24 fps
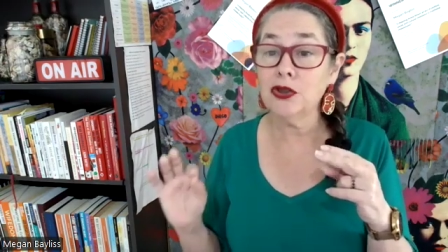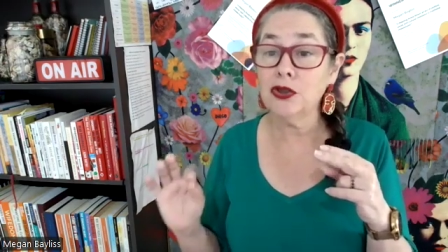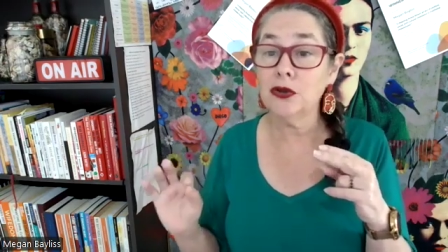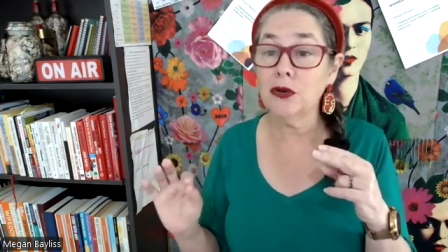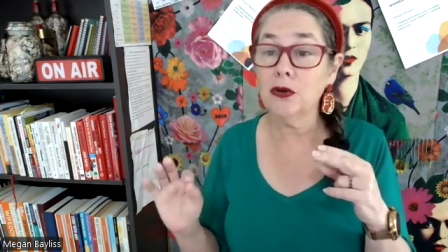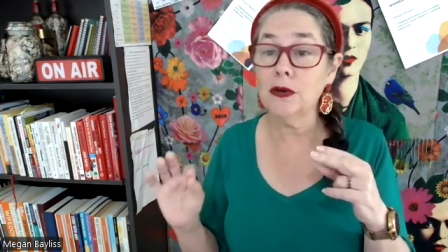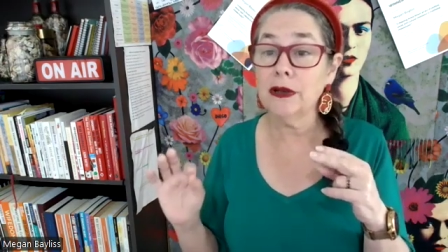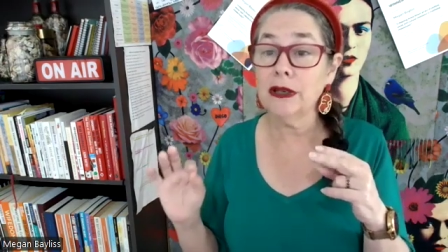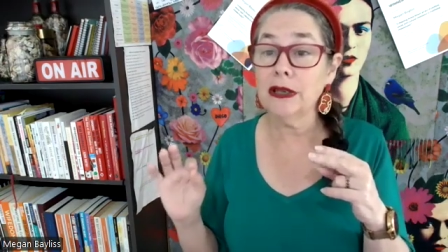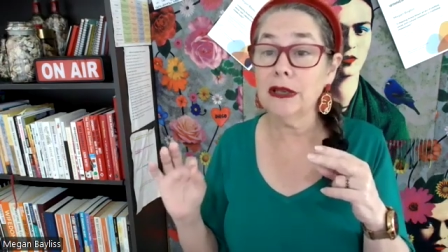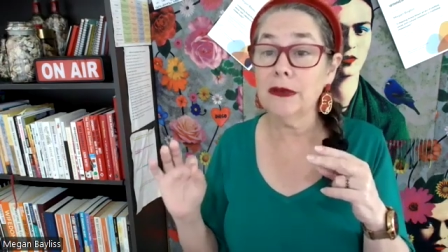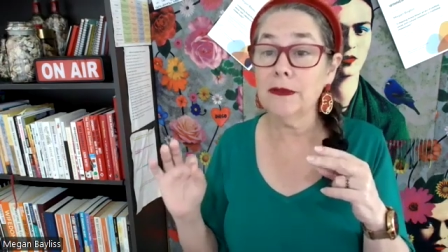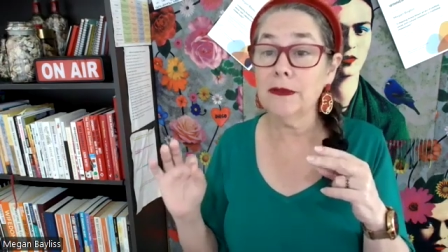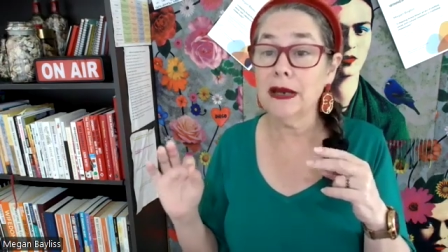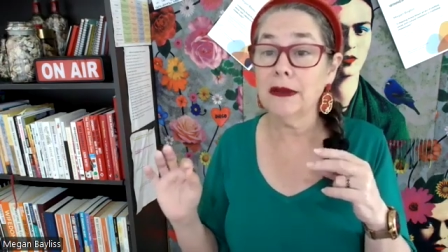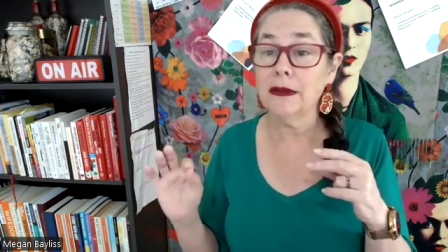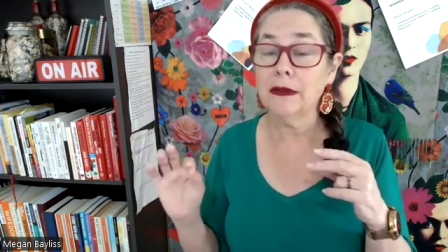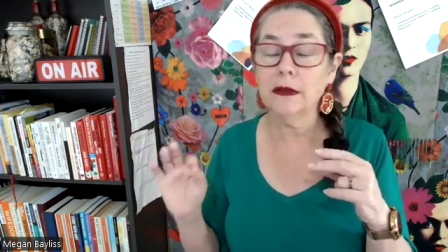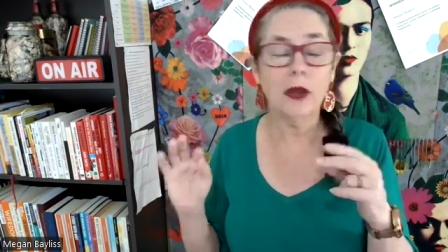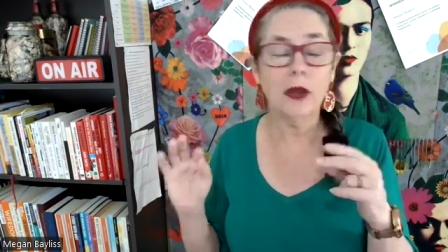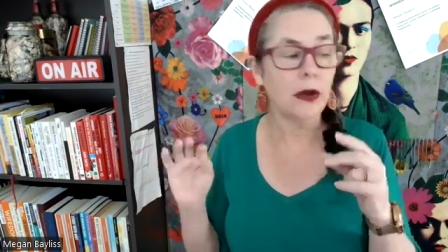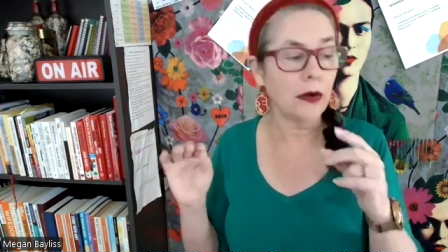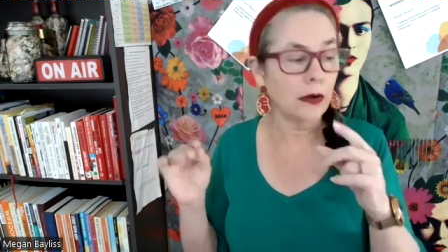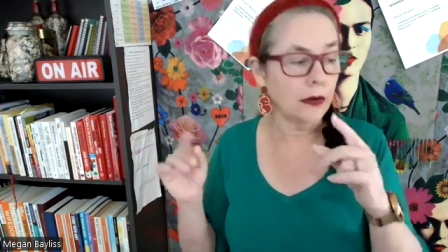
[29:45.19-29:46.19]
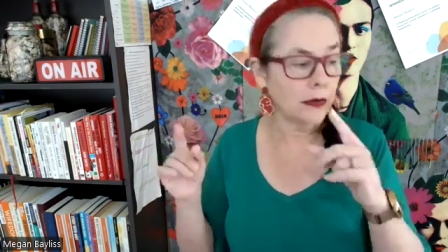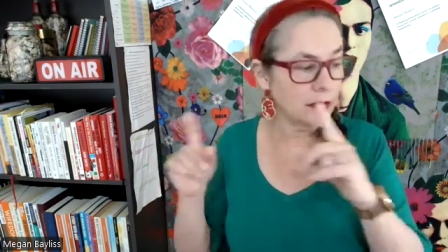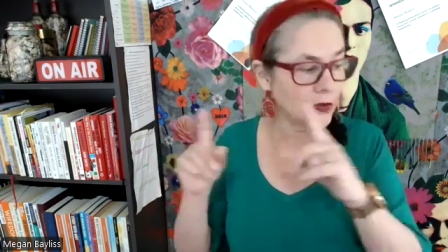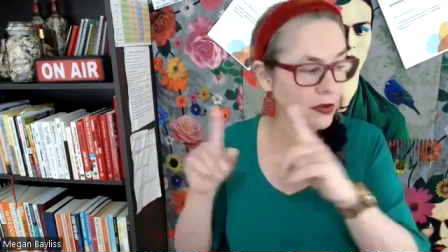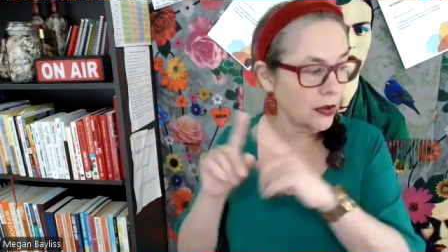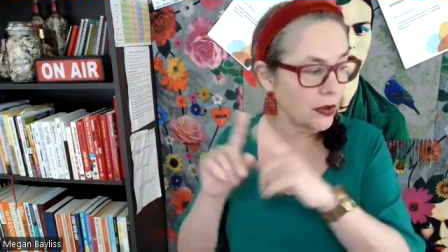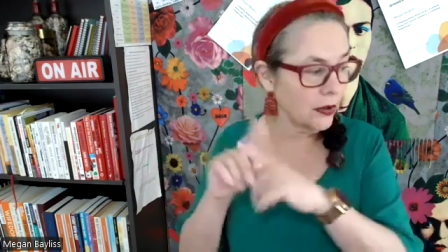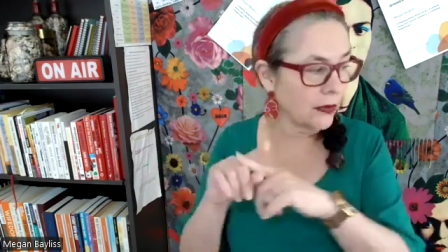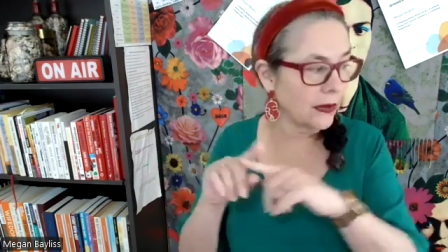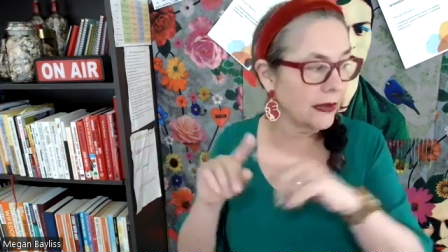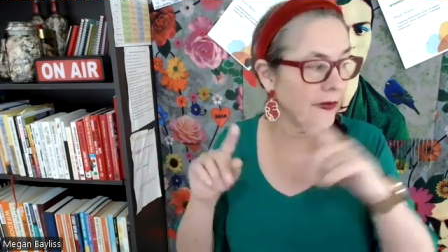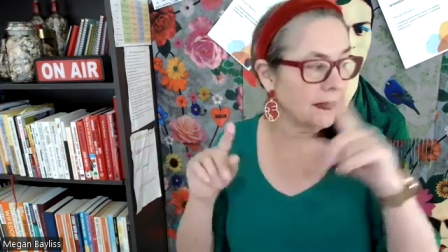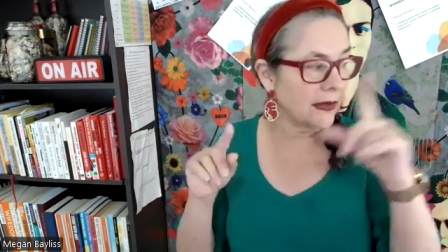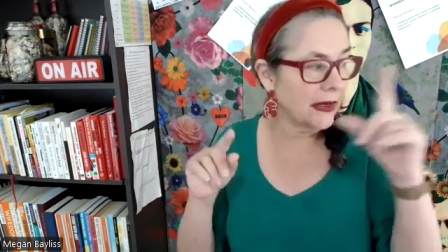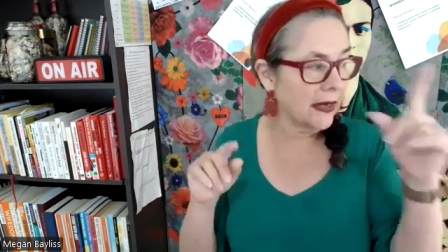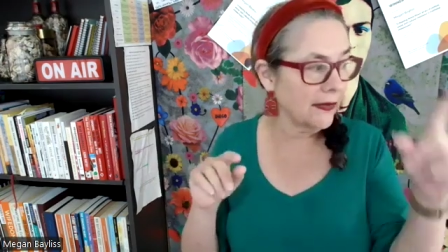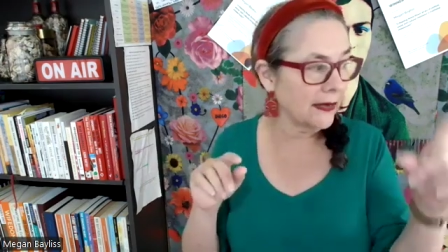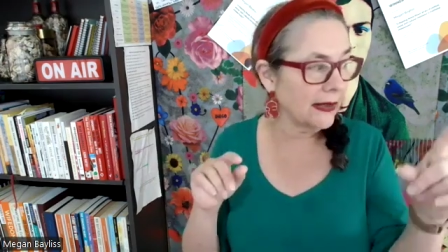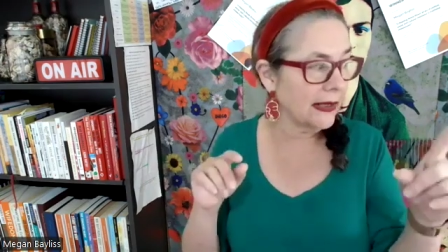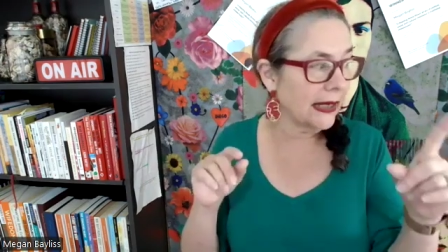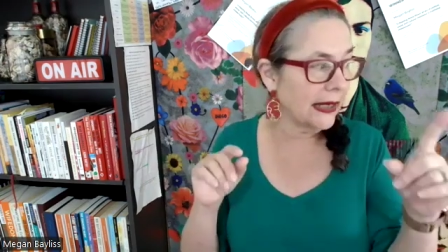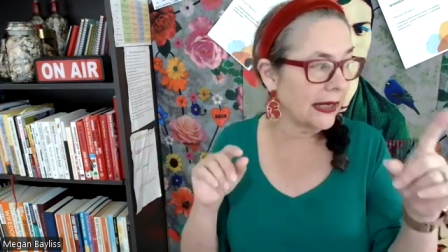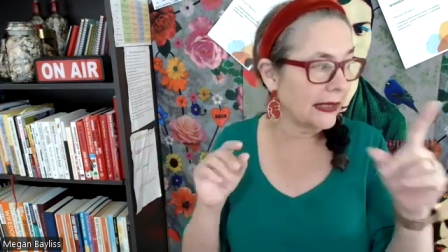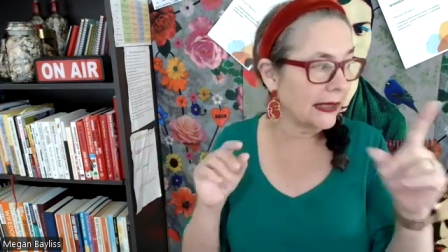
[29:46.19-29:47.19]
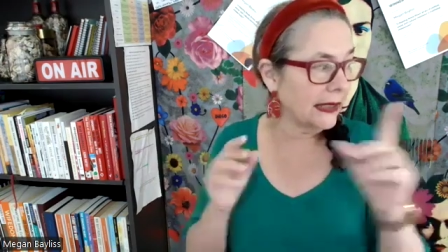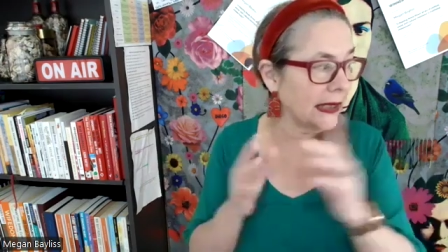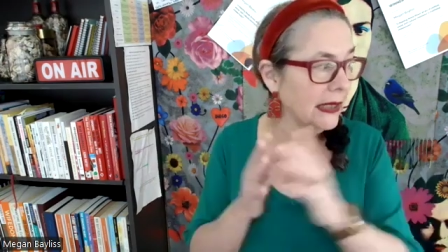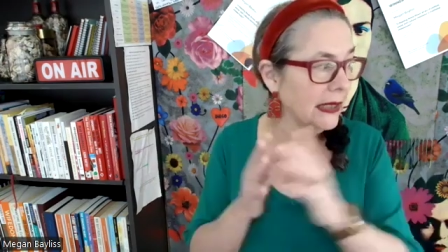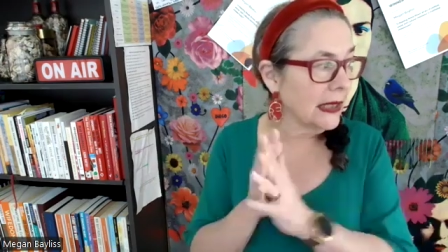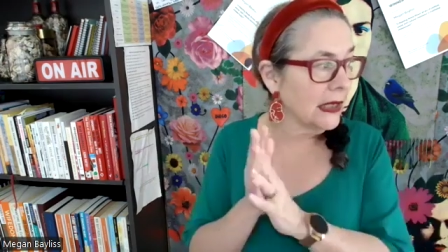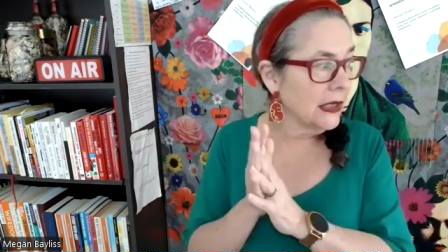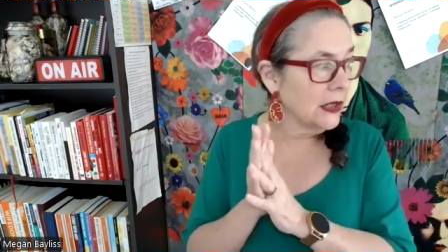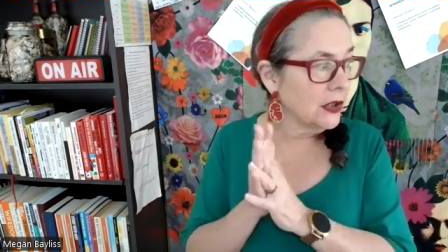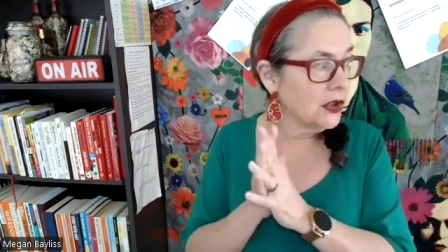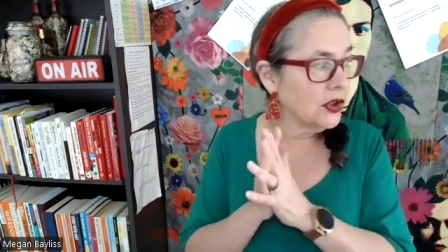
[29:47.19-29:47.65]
talking about, no, sorry, the other lady.